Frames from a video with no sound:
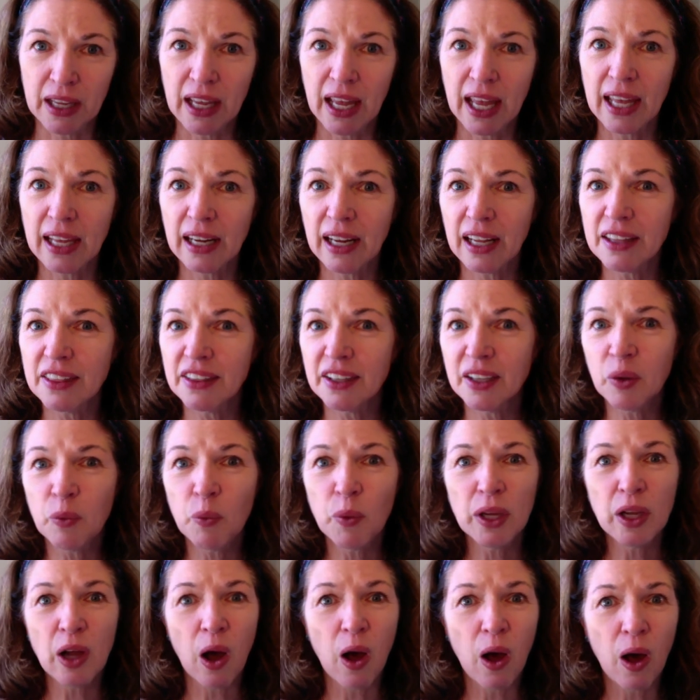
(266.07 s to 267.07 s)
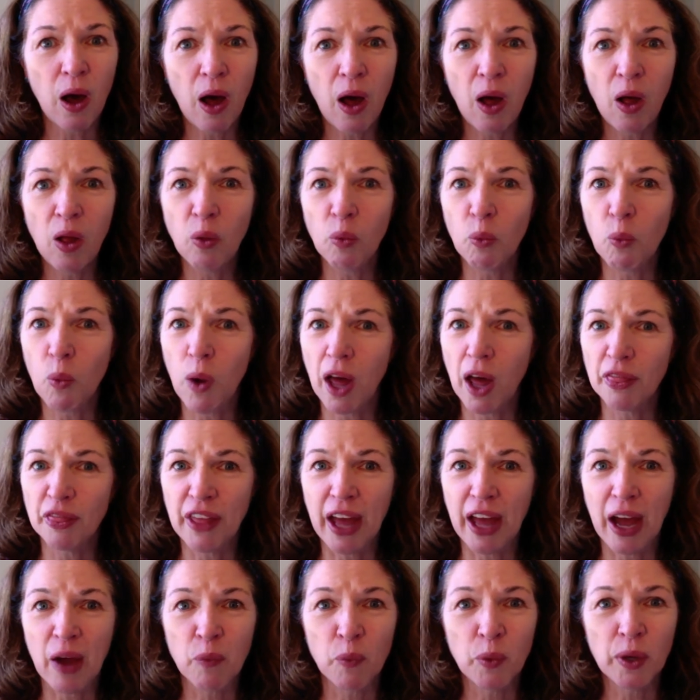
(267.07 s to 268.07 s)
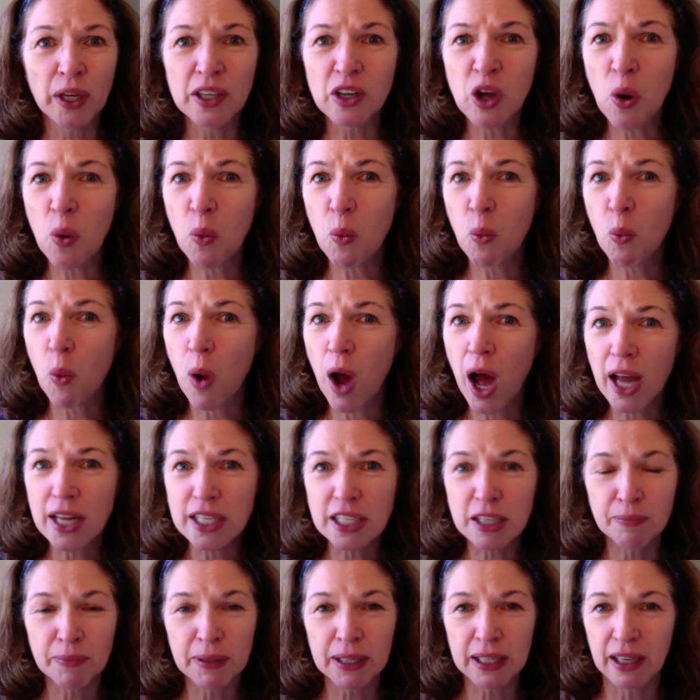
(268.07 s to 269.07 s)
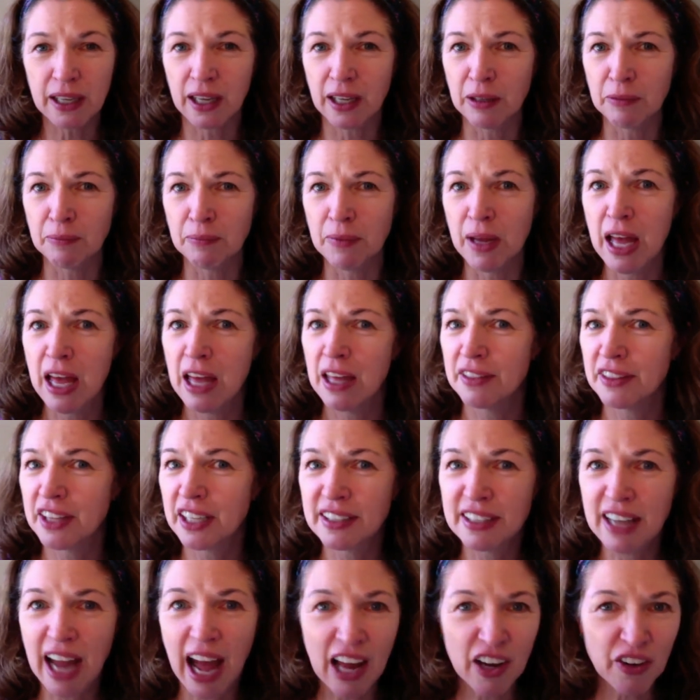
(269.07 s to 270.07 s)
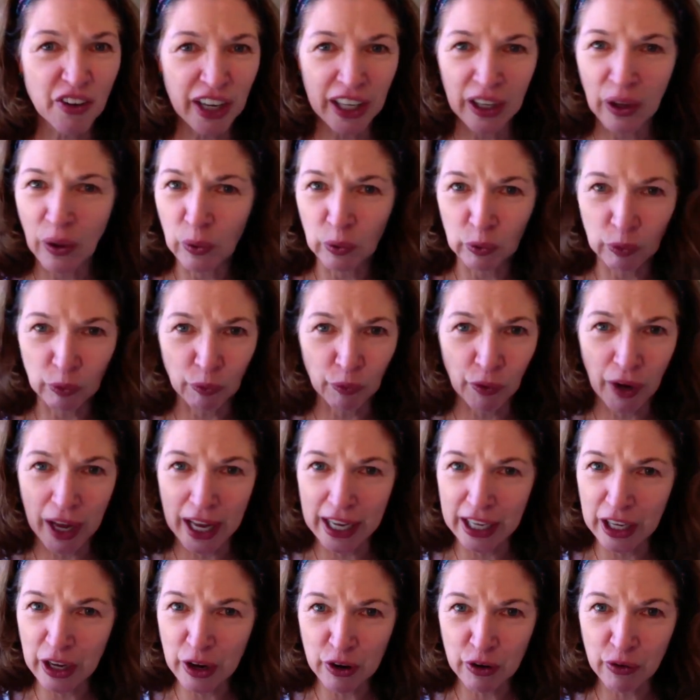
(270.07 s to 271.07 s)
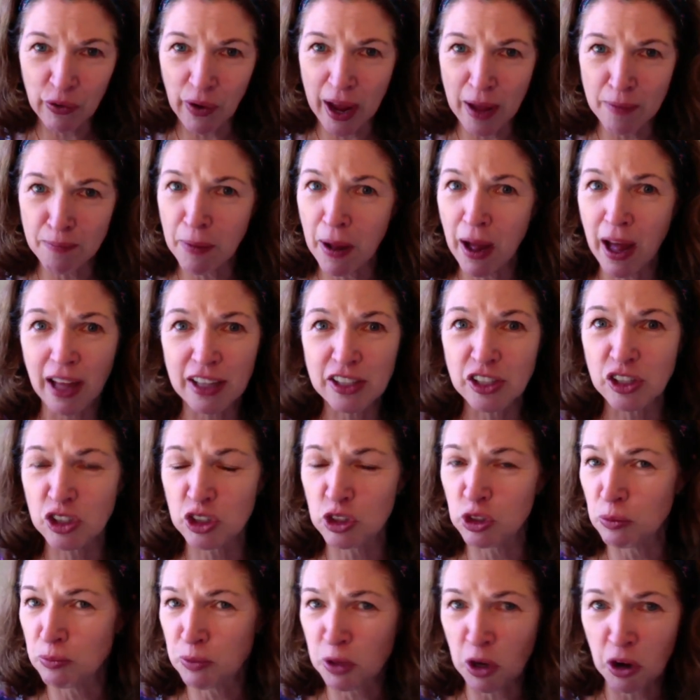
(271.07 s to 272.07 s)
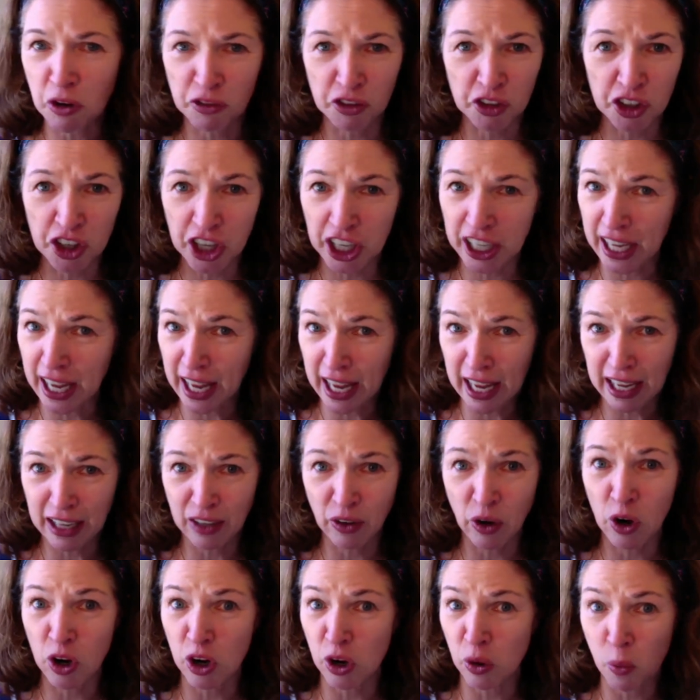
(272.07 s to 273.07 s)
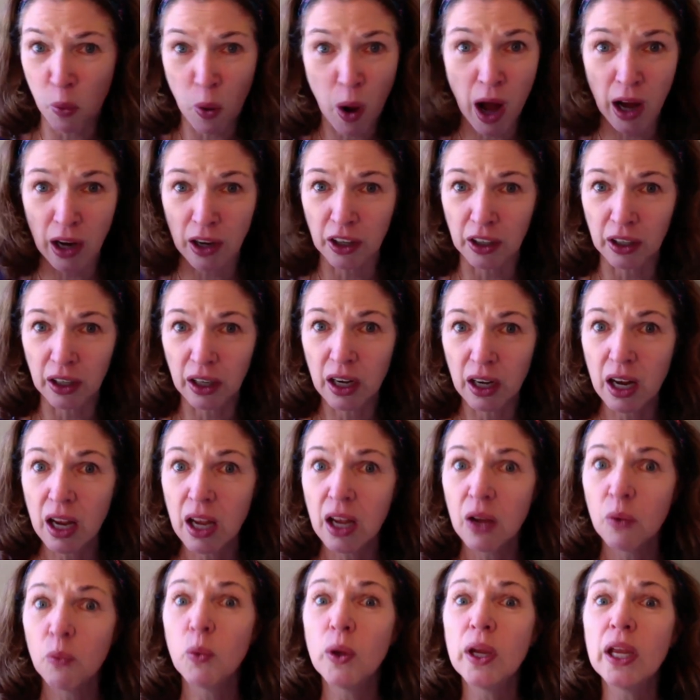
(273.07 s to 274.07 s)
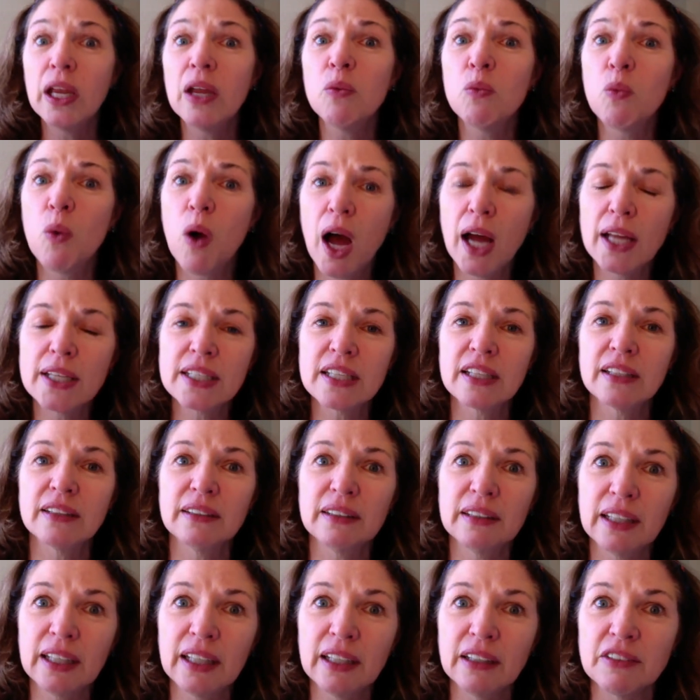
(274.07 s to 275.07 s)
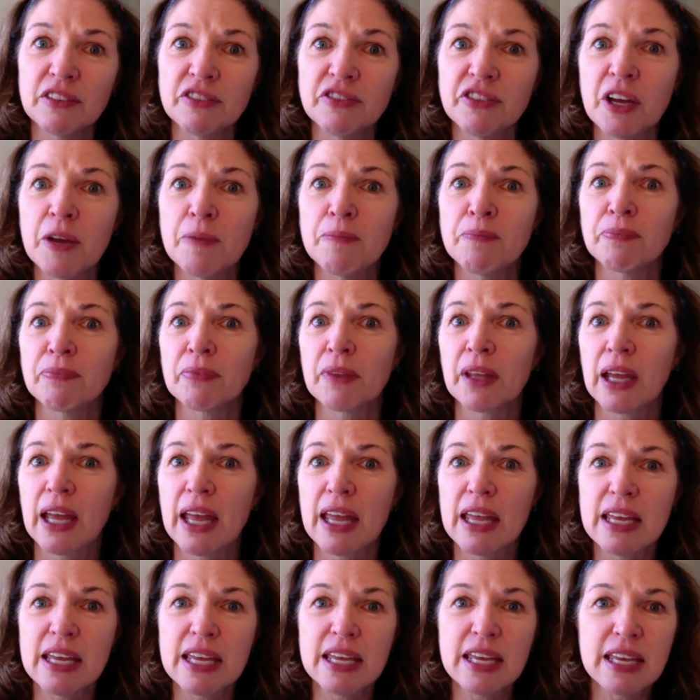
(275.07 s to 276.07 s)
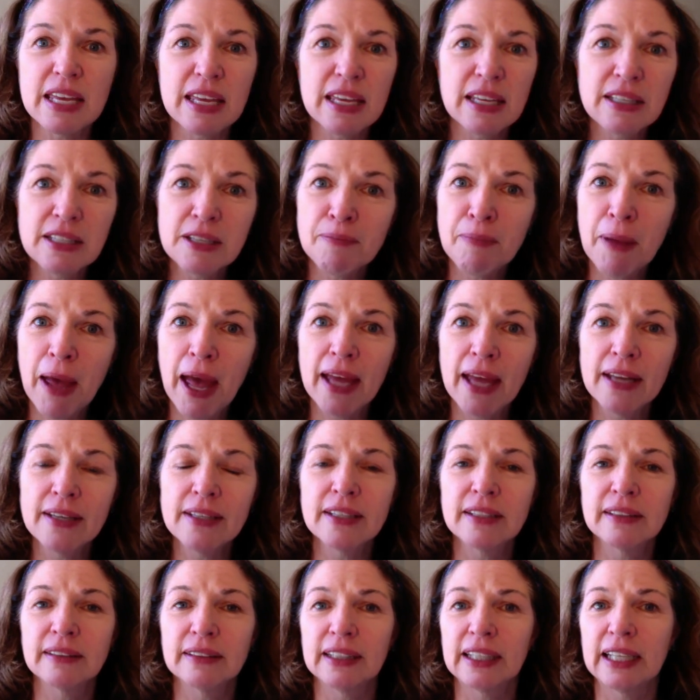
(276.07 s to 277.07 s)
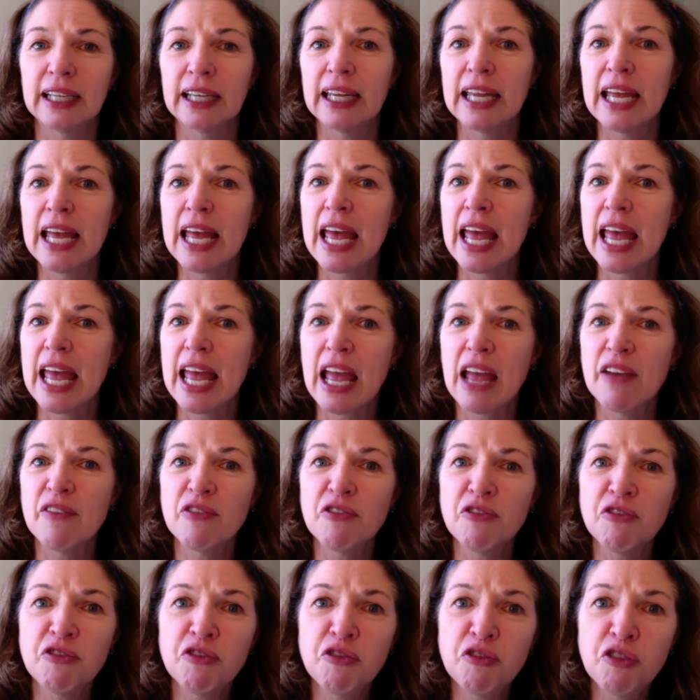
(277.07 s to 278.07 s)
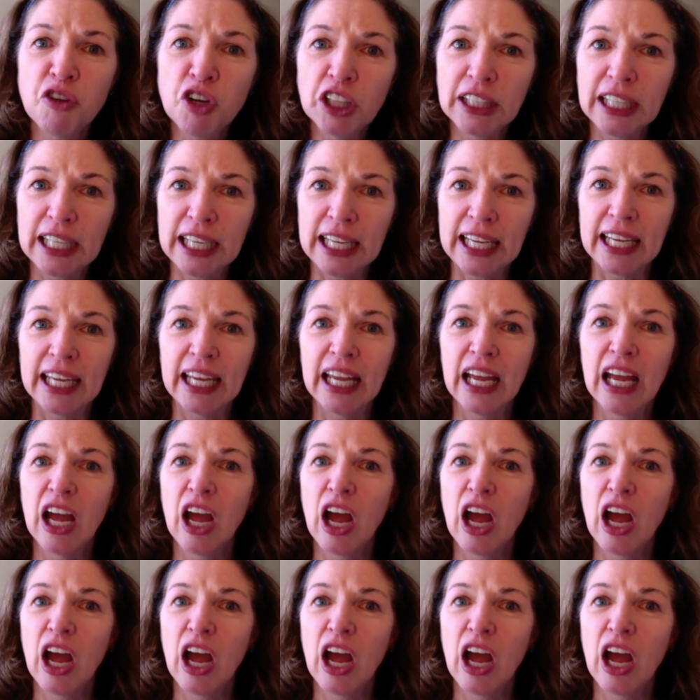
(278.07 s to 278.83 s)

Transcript: And I think we all want that. We don't want to become the doddering old granny or grandpa stooped over a cane or a walker. We want to live independently, fully,